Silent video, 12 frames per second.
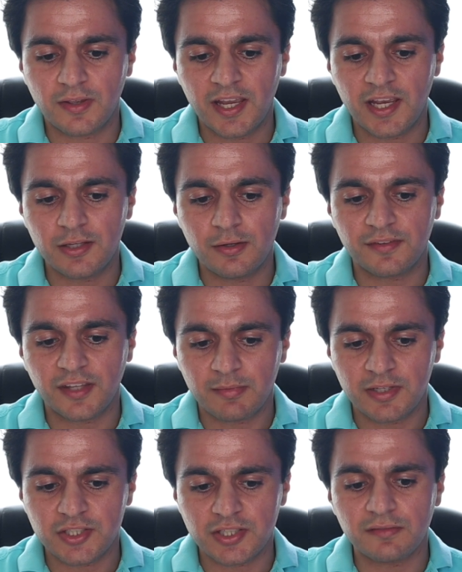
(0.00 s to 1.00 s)
can't use
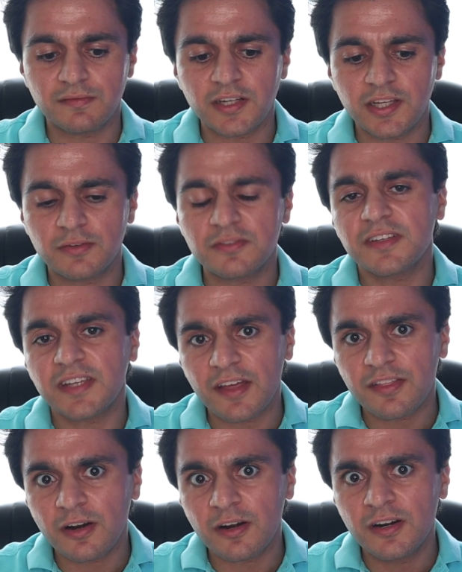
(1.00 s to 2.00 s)
image and video
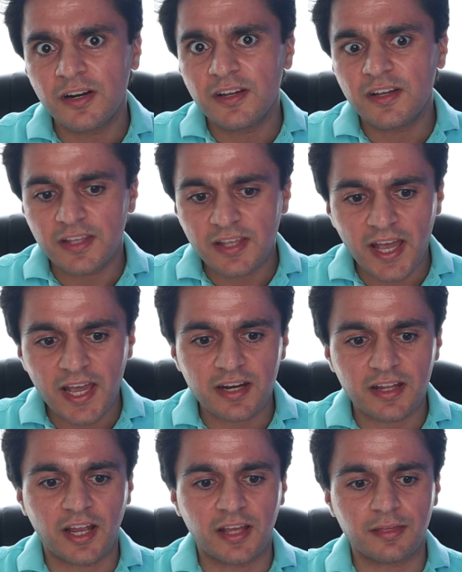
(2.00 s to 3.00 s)
together
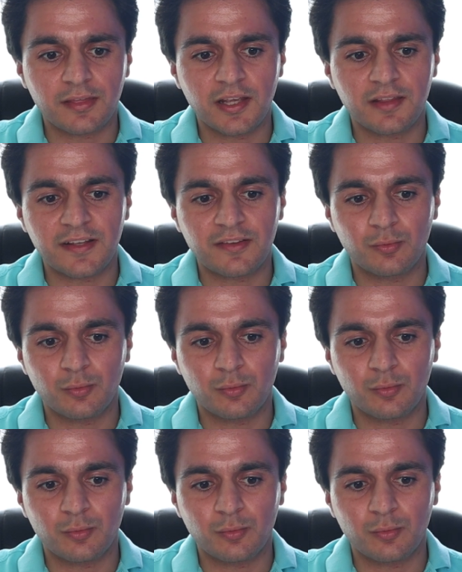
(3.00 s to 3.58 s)
yet. I think that's